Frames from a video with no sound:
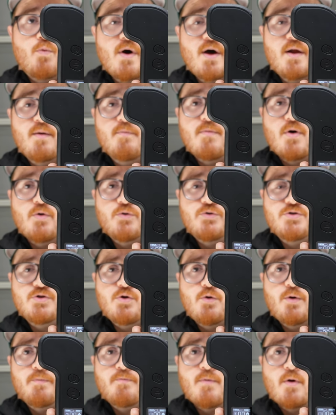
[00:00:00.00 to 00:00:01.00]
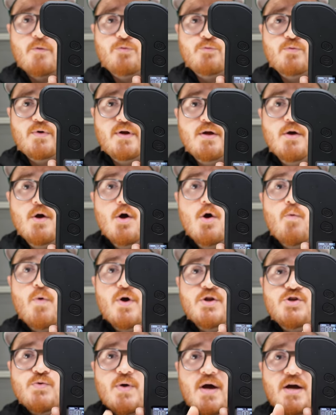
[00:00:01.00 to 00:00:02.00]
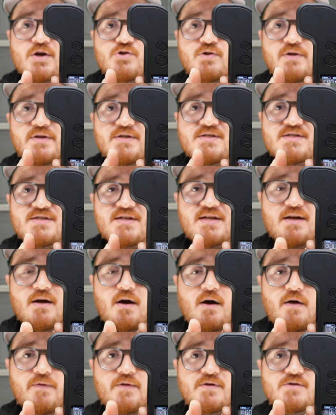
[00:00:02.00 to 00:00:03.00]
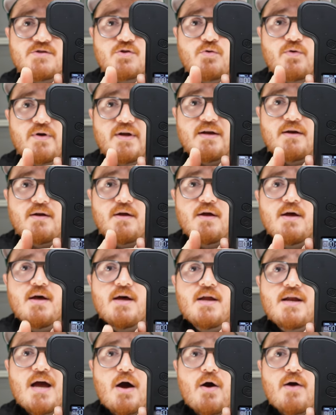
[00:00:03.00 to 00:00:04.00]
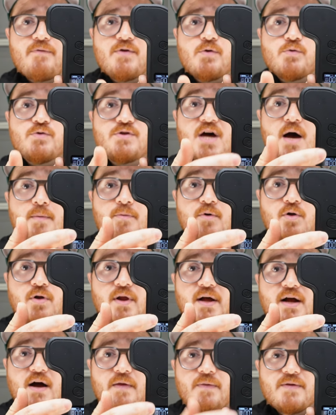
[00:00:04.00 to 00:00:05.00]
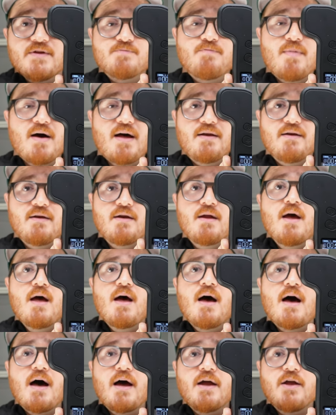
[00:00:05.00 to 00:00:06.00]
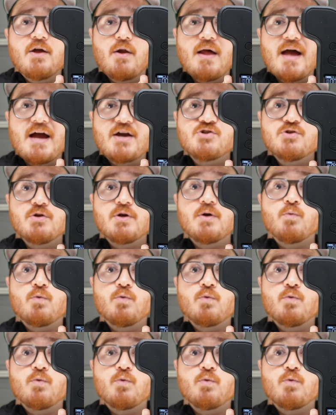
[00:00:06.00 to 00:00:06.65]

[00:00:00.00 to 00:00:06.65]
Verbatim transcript: 1, mode 2, and mode 3, which you actually see on the screen. Now, if you double click on this button, uh, you'll actually